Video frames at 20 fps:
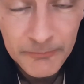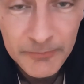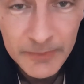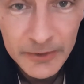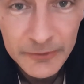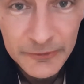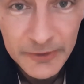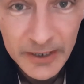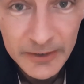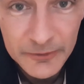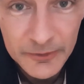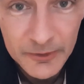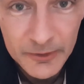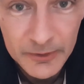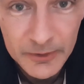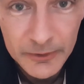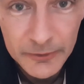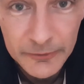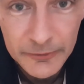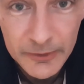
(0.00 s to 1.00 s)

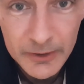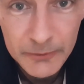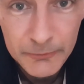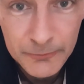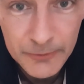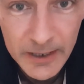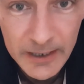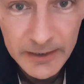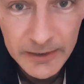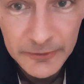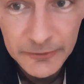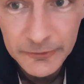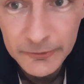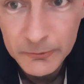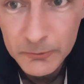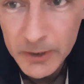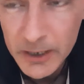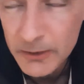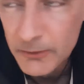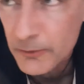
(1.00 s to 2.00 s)
Saturn is fairly
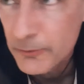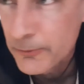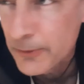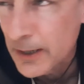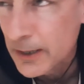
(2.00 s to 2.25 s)
square.